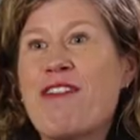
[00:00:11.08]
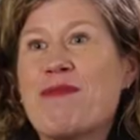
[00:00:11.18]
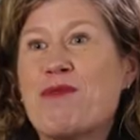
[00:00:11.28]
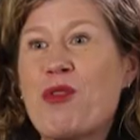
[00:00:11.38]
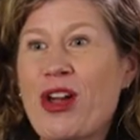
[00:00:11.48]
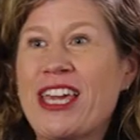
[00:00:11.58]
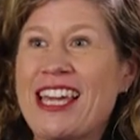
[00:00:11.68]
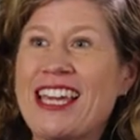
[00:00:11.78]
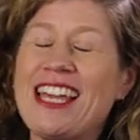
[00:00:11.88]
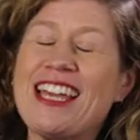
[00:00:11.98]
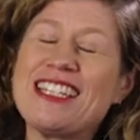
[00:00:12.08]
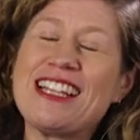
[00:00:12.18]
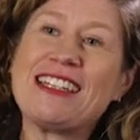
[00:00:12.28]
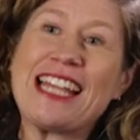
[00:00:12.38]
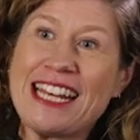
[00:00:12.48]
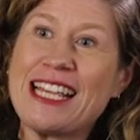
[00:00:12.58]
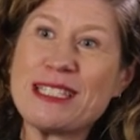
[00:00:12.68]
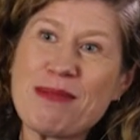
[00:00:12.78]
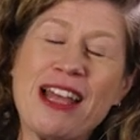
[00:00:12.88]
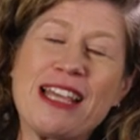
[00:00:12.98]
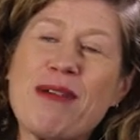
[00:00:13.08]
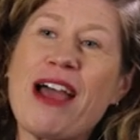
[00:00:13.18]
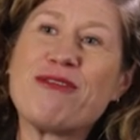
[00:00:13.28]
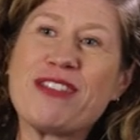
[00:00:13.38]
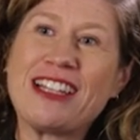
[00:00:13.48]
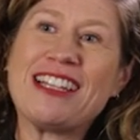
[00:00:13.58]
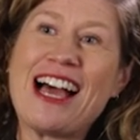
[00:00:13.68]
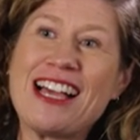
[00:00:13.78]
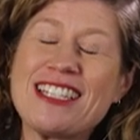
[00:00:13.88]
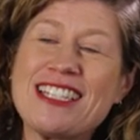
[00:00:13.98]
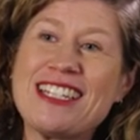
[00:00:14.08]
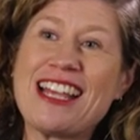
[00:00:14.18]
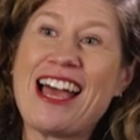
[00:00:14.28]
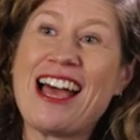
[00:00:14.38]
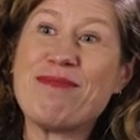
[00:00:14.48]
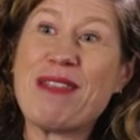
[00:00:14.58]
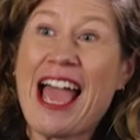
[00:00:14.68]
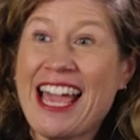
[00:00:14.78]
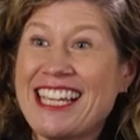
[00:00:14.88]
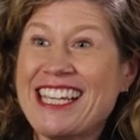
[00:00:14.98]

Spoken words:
I've been working leading Smiling Mind for the last 8